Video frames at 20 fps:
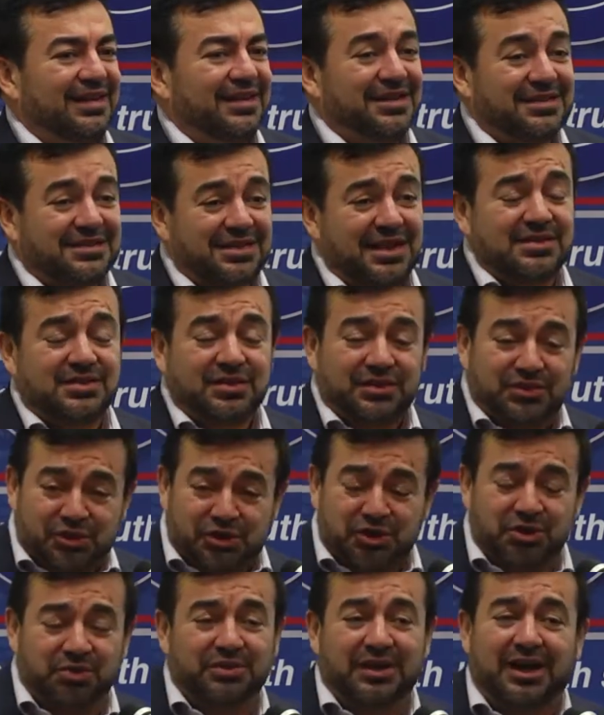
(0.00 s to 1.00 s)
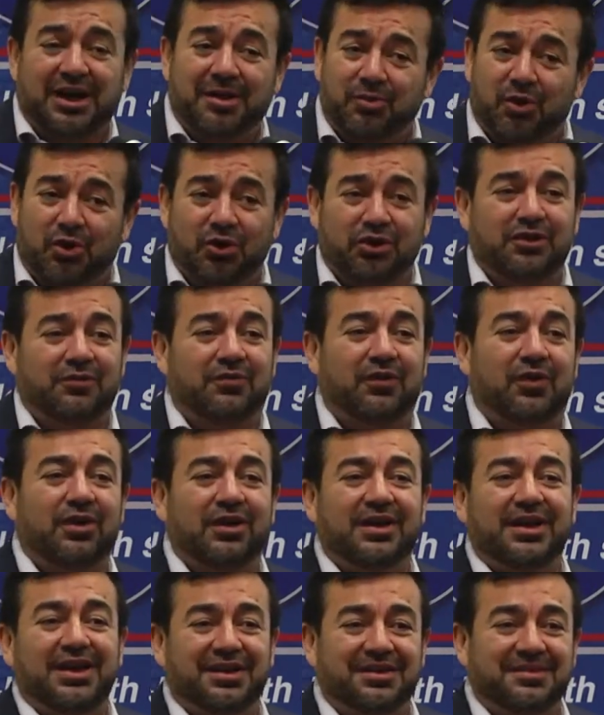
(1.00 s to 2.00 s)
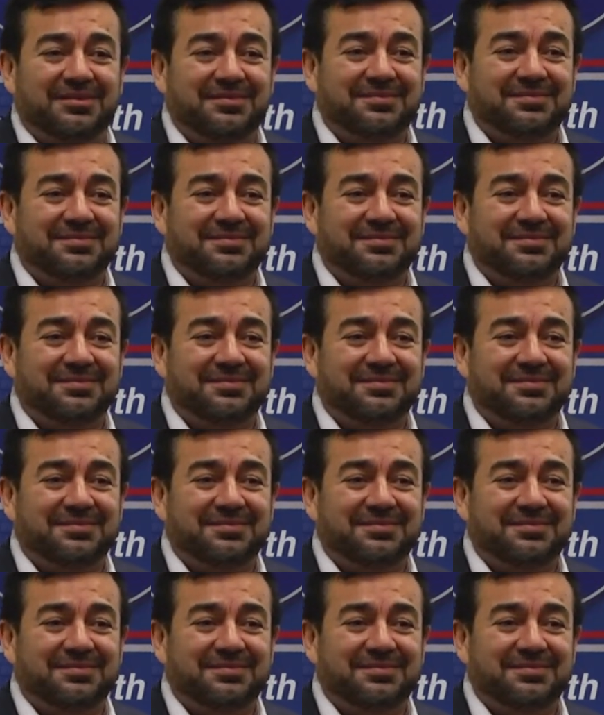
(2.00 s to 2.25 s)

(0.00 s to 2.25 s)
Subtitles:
He says, shoot, I'm going to fall again.